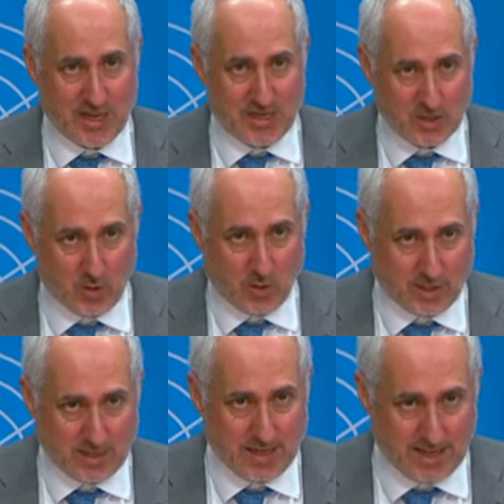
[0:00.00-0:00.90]
as
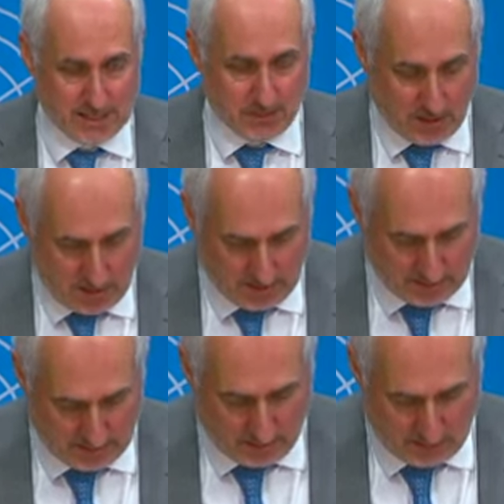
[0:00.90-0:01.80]
quickly as
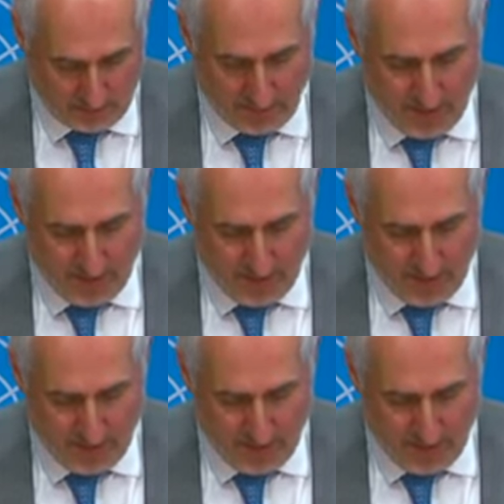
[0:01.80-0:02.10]
possible.